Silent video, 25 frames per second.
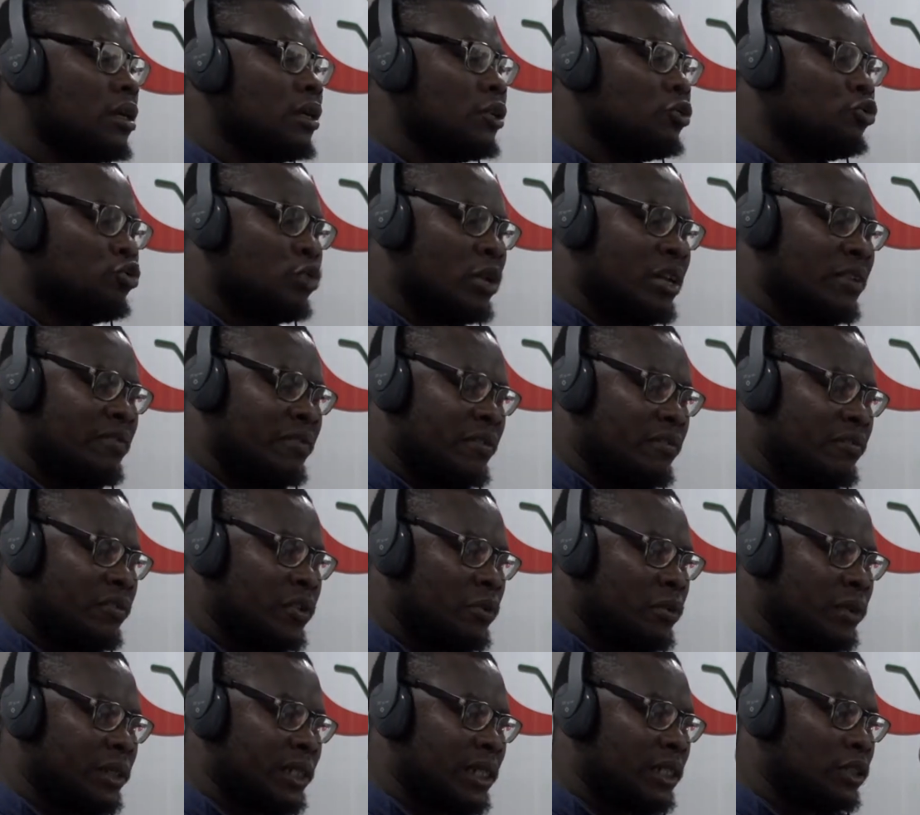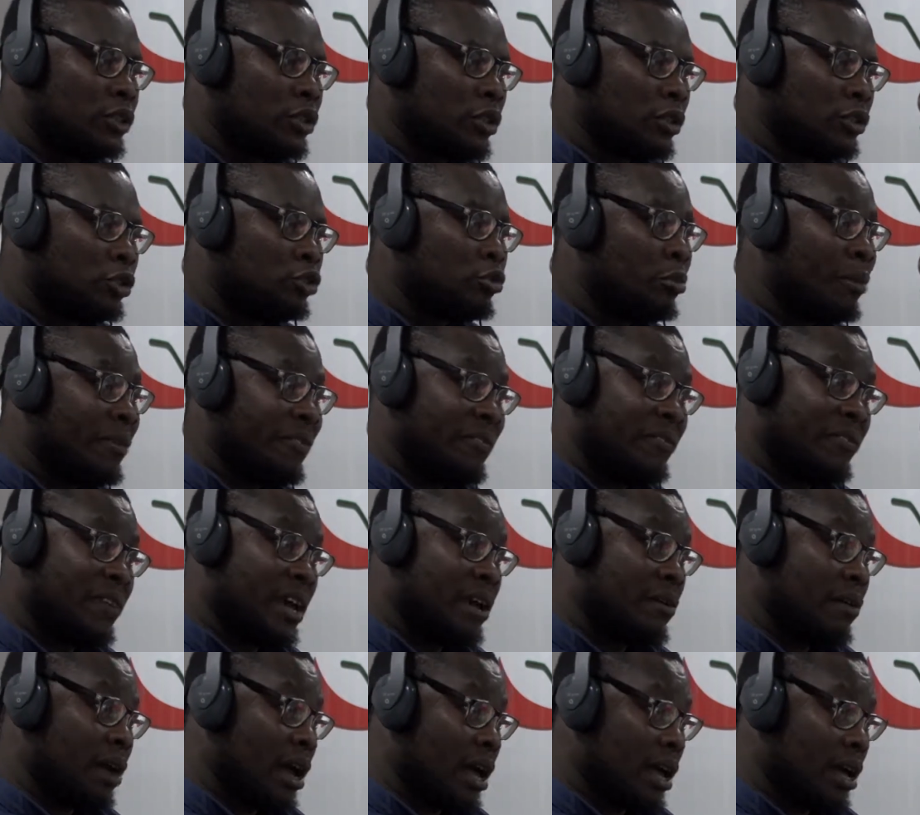2015 was adjudged to be
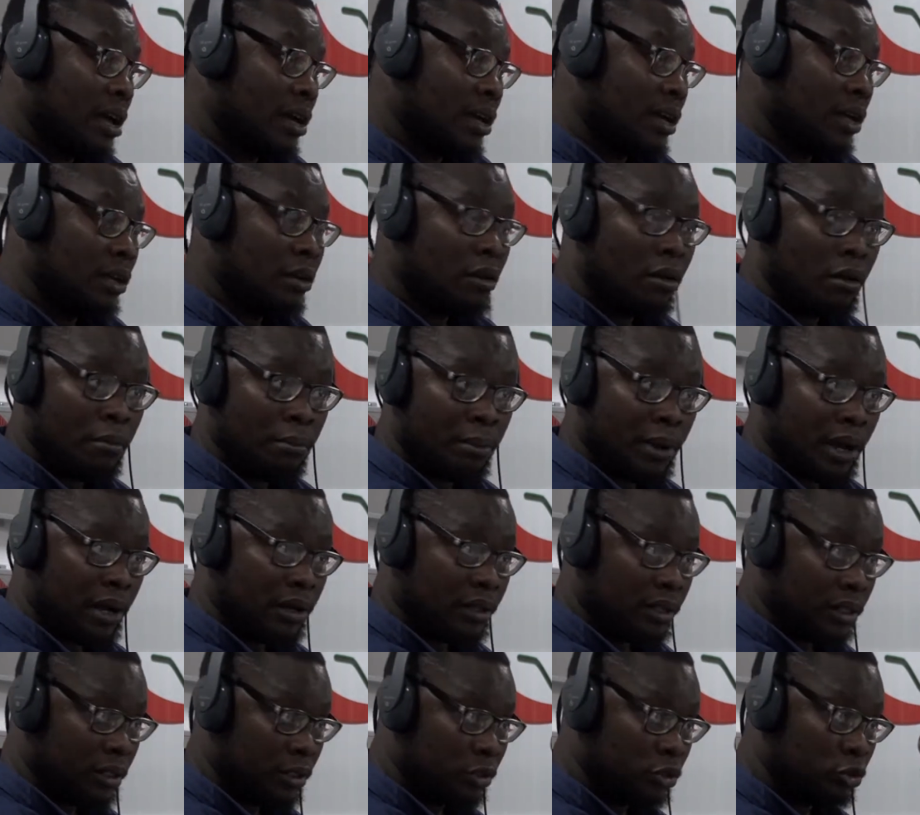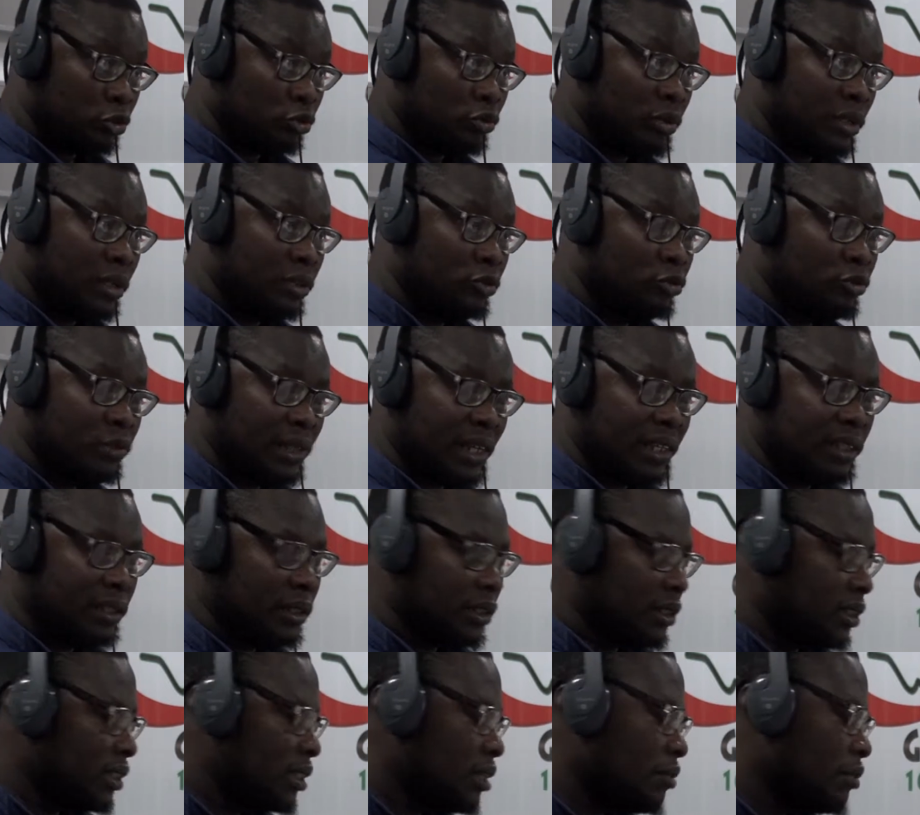fairer in comparison to
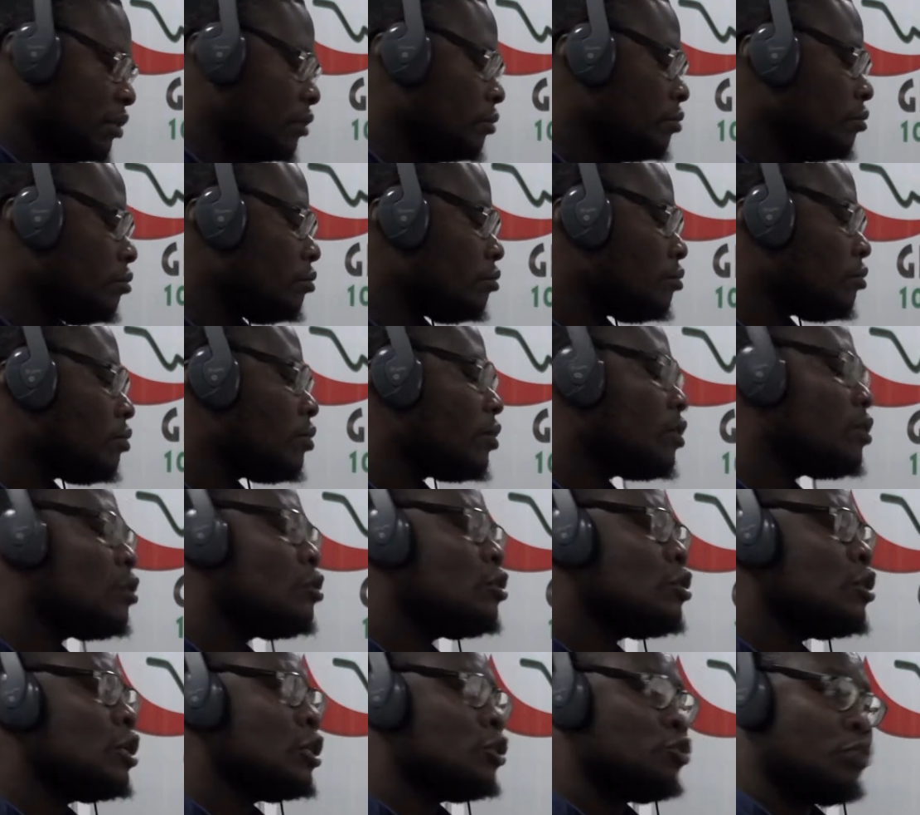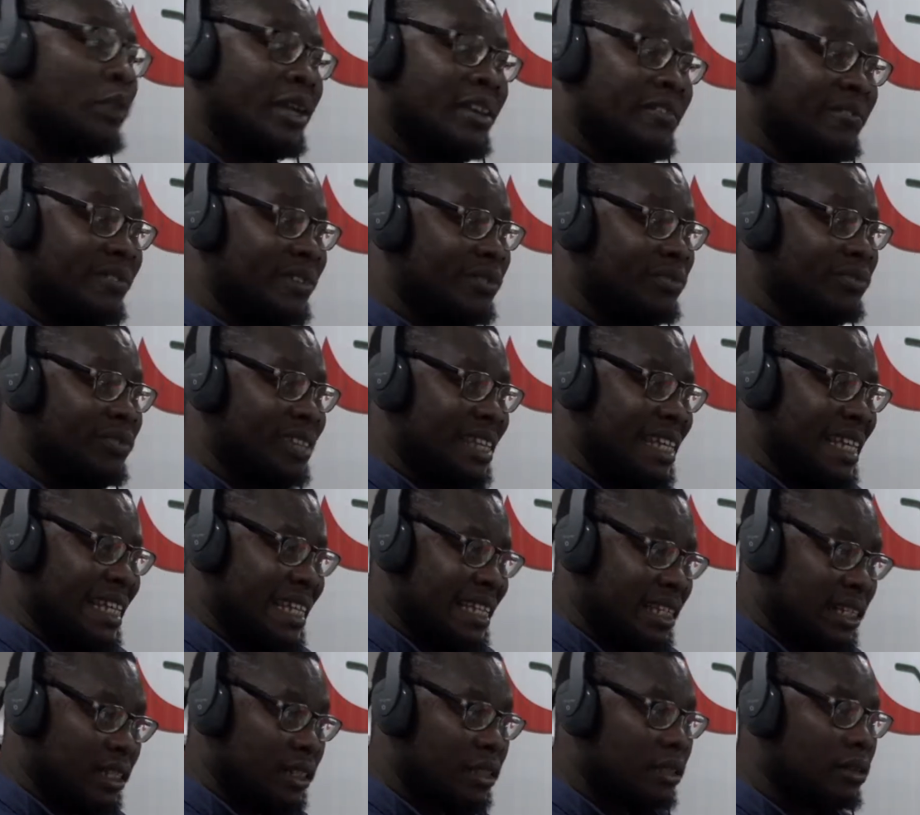2007.
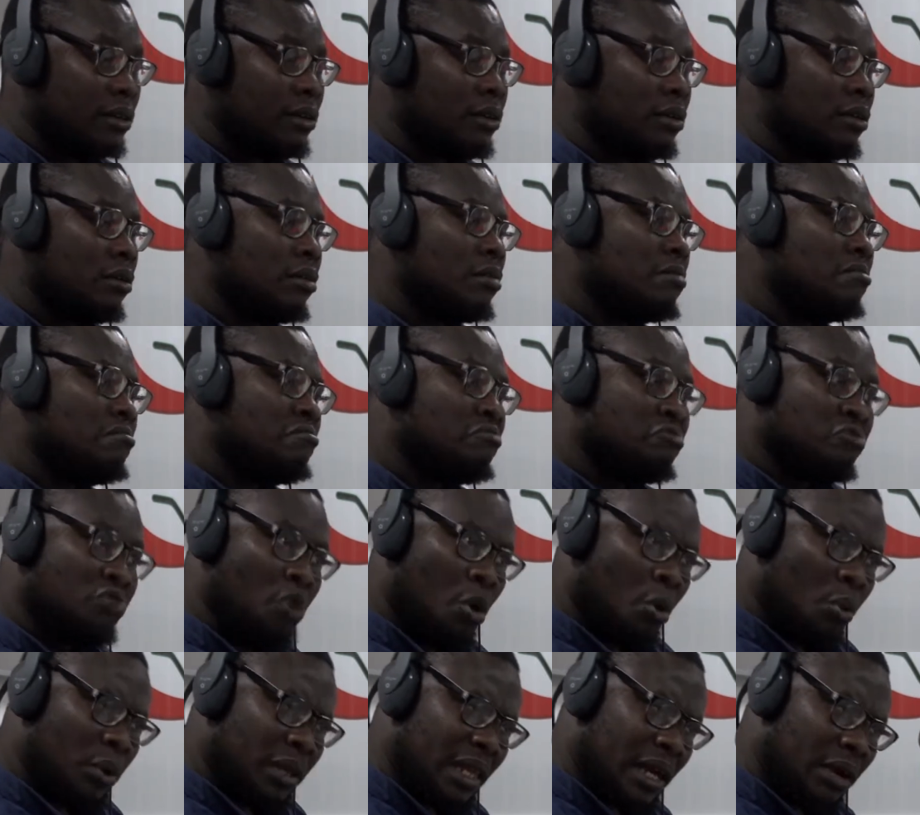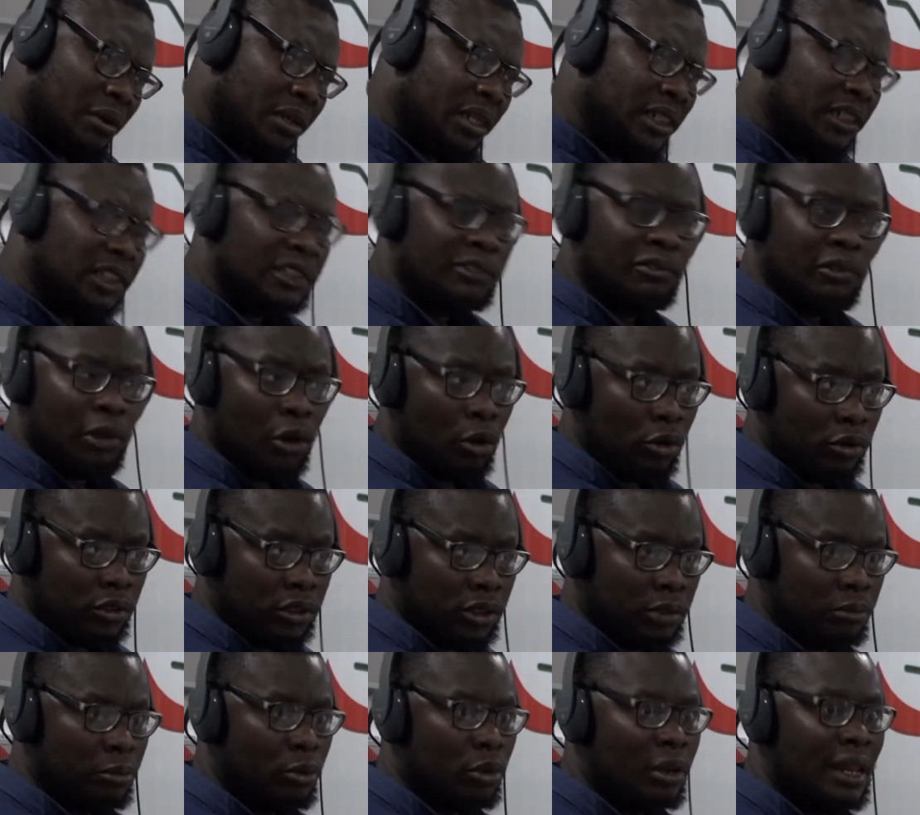2015, not without its
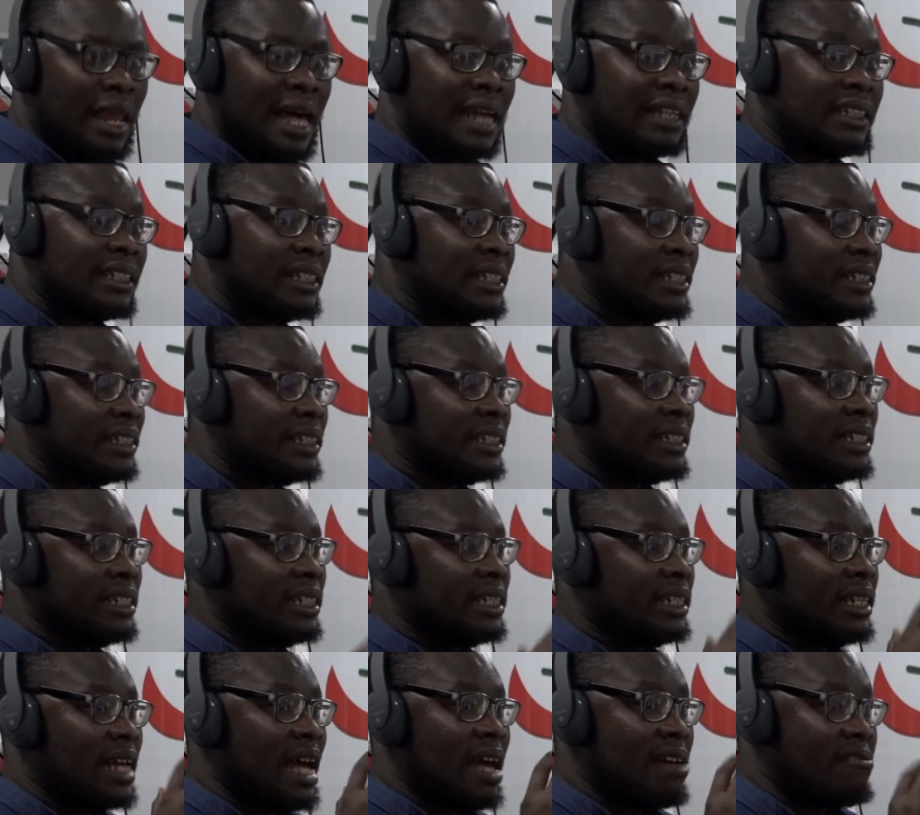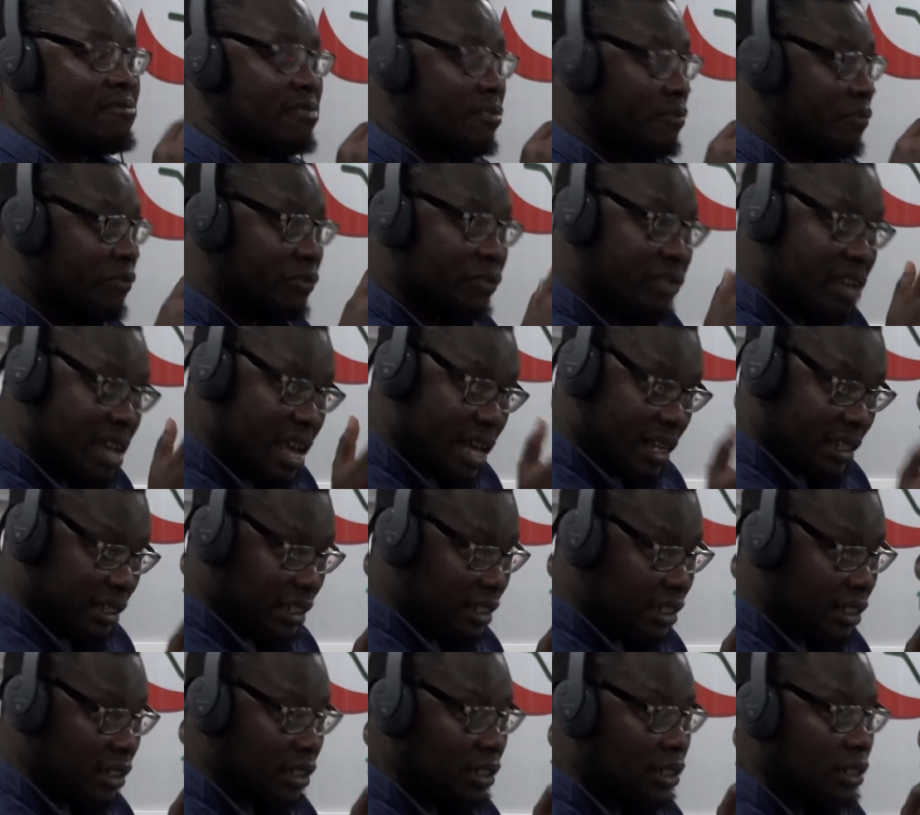flaws, but largely seen as the
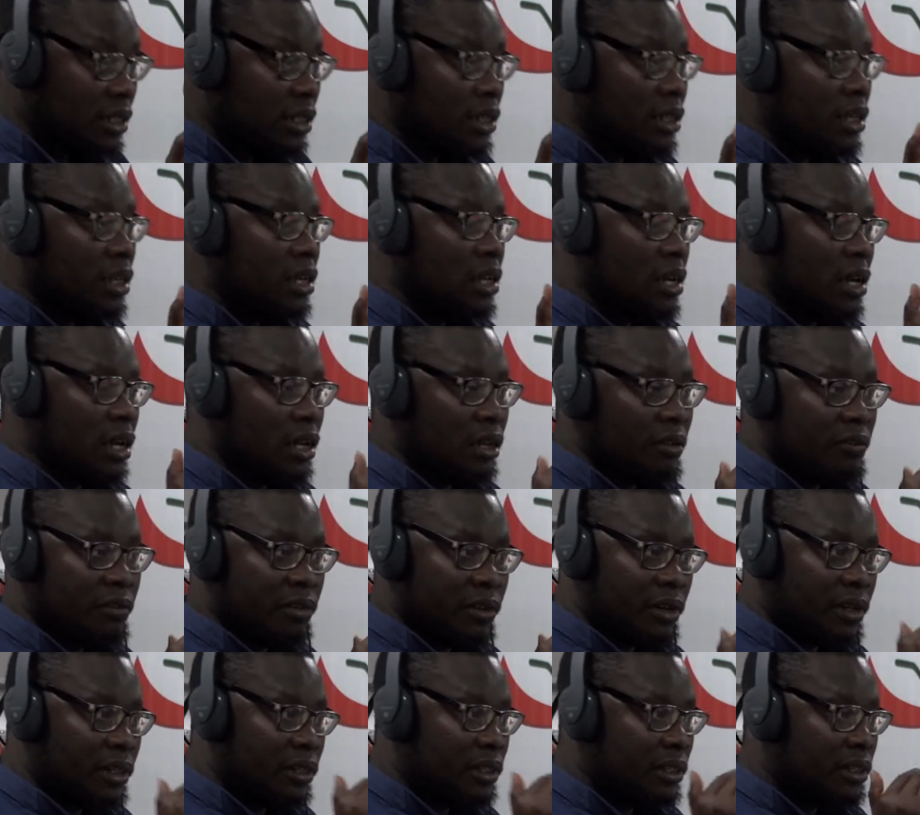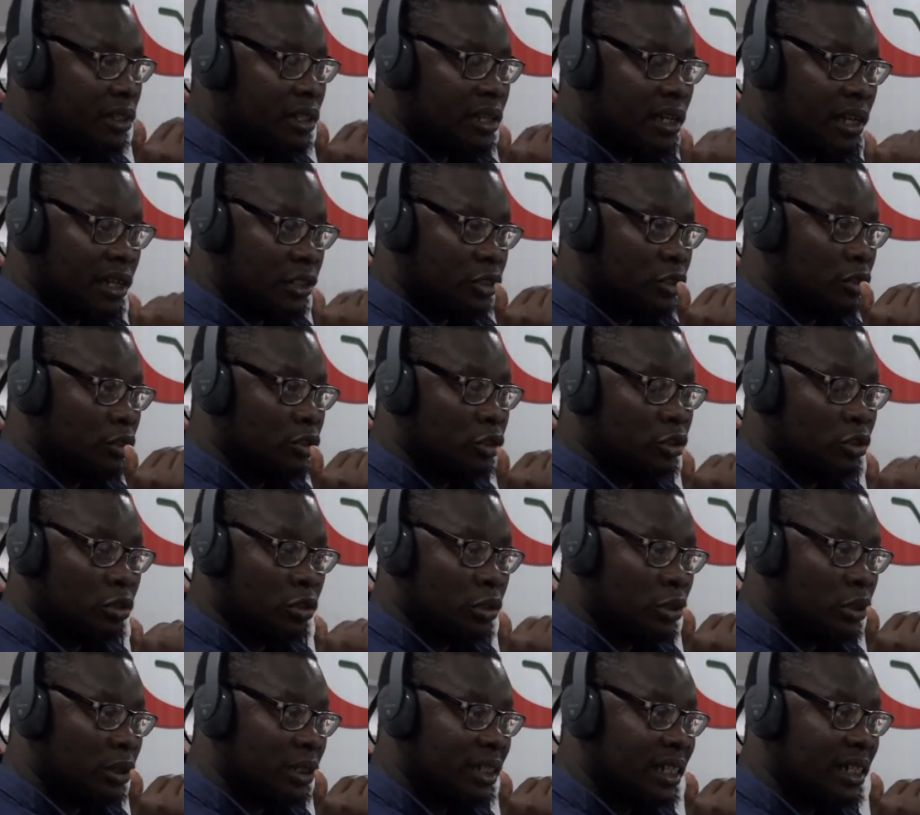freest and the first elections
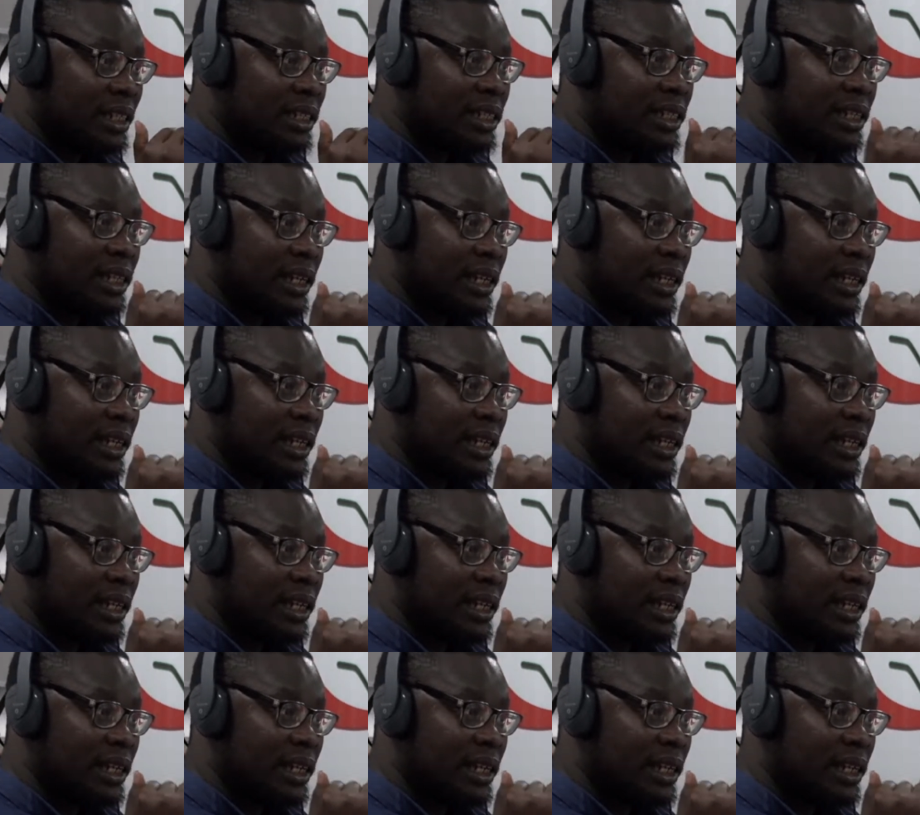conducted in